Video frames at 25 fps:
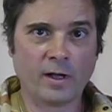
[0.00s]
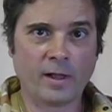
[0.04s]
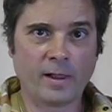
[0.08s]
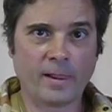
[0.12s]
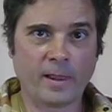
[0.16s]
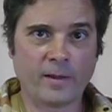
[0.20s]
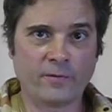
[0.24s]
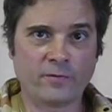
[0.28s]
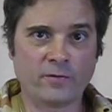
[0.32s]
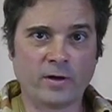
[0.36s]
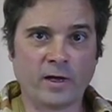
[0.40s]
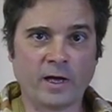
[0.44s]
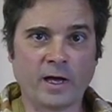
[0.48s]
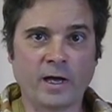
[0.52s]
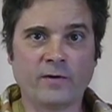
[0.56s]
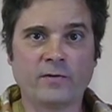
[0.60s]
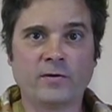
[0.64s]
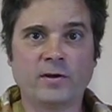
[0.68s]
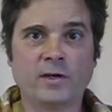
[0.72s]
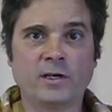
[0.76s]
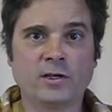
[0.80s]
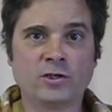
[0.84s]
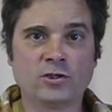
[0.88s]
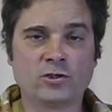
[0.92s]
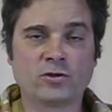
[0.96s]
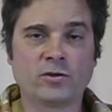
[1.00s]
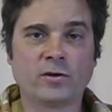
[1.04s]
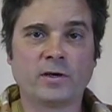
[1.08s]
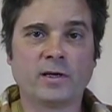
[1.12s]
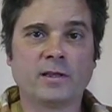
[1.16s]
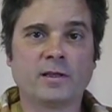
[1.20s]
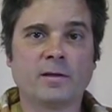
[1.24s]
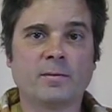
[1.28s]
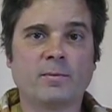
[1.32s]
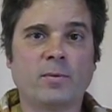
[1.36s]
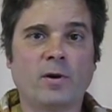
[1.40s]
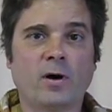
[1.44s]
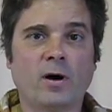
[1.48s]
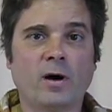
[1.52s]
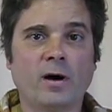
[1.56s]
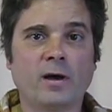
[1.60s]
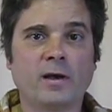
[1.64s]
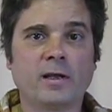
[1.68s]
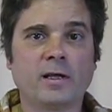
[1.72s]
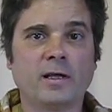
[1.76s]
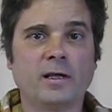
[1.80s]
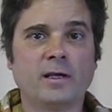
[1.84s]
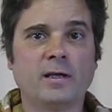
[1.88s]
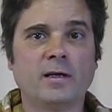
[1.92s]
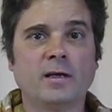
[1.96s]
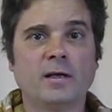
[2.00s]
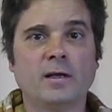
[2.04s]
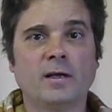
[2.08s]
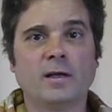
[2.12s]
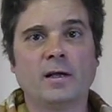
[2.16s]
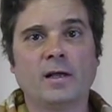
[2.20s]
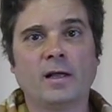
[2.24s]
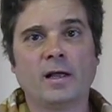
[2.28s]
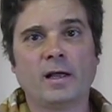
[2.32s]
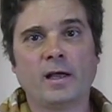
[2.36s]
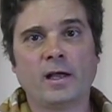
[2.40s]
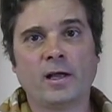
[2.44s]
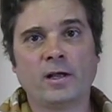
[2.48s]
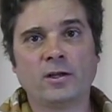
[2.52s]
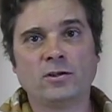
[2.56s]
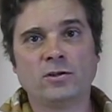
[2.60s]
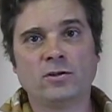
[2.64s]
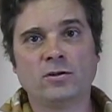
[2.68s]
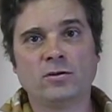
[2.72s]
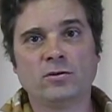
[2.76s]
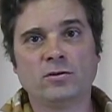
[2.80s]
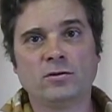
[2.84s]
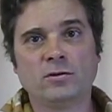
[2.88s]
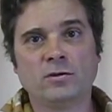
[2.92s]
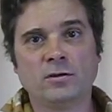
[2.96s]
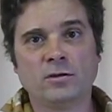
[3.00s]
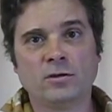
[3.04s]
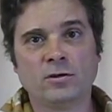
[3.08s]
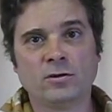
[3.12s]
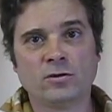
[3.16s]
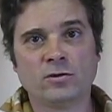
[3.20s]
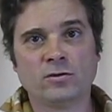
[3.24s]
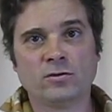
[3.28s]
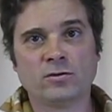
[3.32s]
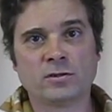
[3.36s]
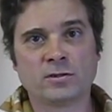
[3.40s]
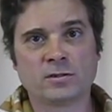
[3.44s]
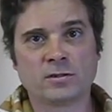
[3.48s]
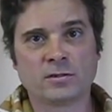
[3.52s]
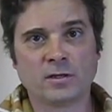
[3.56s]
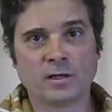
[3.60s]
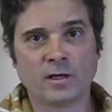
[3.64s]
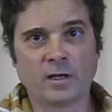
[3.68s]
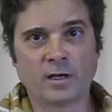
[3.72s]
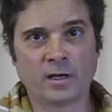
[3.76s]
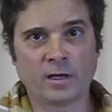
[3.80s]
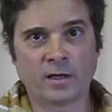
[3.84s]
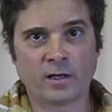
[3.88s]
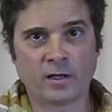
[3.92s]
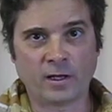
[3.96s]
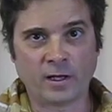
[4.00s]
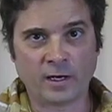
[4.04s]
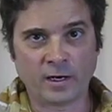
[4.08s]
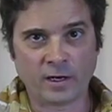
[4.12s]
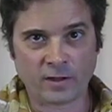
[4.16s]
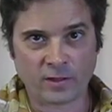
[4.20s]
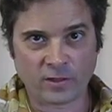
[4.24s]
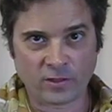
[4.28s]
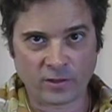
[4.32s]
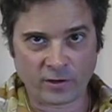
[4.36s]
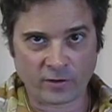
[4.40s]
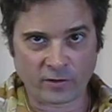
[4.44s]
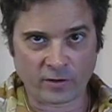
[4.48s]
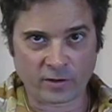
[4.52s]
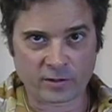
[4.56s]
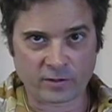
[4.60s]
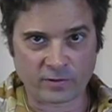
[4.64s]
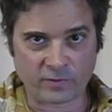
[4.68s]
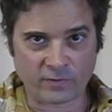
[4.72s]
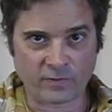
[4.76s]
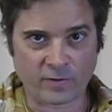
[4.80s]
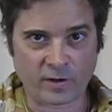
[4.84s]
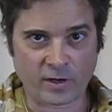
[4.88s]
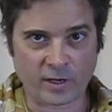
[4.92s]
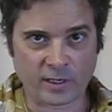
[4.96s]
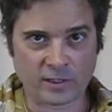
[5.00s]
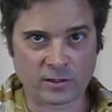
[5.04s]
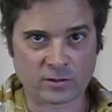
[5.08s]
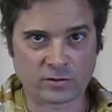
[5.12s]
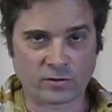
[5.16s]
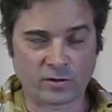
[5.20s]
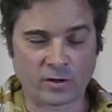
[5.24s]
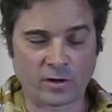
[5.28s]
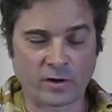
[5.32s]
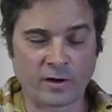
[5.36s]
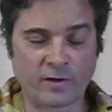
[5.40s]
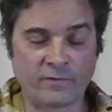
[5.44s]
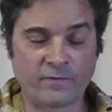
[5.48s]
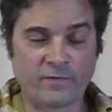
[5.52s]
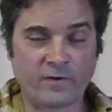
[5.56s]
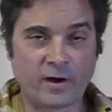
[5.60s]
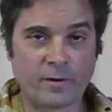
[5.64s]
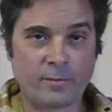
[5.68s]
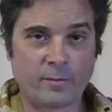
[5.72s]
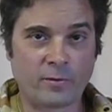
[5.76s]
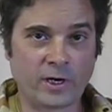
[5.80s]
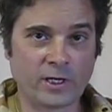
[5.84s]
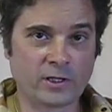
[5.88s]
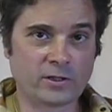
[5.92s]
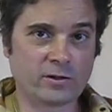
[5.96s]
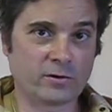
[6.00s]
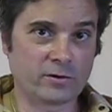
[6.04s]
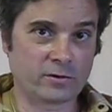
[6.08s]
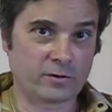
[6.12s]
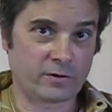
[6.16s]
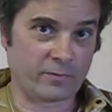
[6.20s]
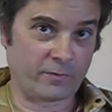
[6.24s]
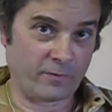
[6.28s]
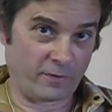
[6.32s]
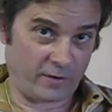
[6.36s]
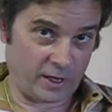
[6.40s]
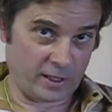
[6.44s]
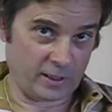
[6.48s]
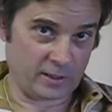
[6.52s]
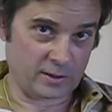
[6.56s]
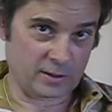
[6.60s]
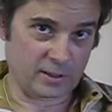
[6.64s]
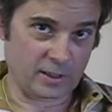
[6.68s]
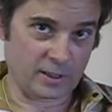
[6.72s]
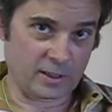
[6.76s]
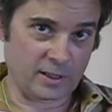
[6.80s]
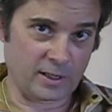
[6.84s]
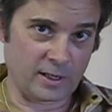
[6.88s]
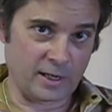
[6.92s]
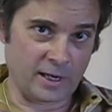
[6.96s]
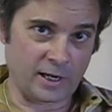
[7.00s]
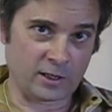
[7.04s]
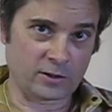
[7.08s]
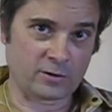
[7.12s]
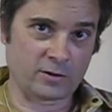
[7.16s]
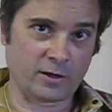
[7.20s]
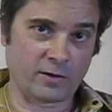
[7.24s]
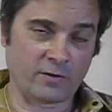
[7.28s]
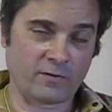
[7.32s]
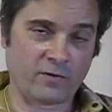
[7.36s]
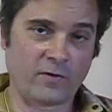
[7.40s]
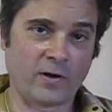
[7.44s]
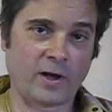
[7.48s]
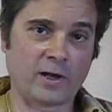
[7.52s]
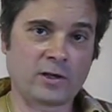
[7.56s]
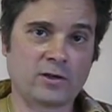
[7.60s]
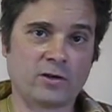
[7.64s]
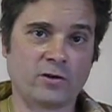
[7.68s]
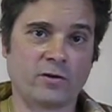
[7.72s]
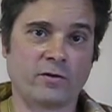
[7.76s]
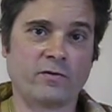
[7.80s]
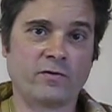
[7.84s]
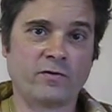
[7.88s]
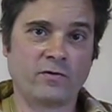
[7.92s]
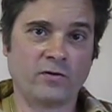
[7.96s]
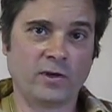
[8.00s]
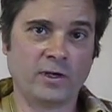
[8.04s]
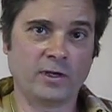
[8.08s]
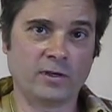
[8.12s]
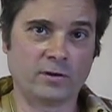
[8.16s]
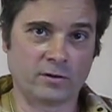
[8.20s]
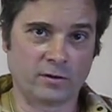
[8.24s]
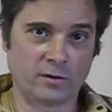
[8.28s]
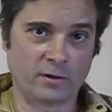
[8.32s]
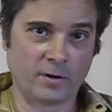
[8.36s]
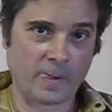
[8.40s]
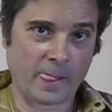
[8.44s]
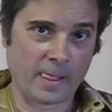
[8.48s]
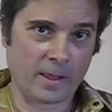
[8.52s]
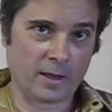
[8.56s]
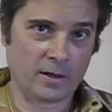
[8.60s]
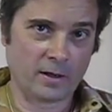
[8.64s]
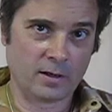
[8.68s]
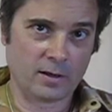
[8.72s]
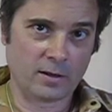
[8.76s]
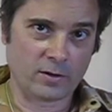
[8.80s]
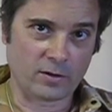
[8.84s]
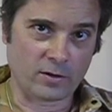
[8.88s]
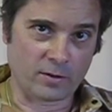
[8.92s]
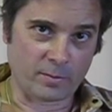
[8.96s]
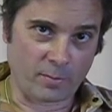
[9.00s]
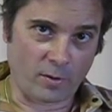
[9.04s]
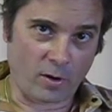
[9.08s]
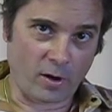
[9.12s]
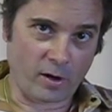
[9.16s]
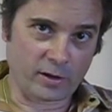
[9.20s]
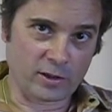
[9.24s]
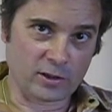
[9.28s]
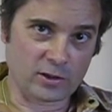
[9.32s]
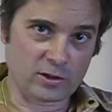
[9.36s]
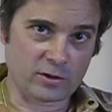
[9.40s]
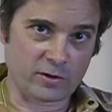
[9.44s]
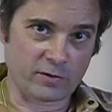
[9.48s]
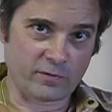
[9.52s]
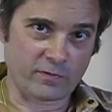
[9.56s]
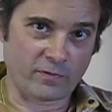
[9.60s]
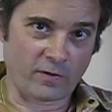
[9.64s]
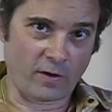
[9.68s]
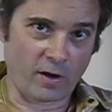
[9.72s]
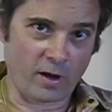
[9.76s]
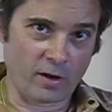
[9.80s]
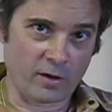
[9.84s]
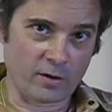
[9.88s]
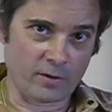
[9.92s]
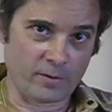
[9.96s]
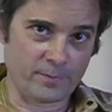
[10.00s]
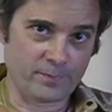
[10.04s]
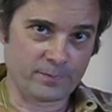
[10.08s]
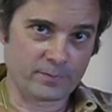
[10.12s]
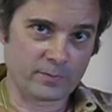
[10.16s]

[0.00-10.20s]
if you have an injury in the body and you use a, uh, an etheric device or, or a vibrational device that can actually affect your field, the body should follow.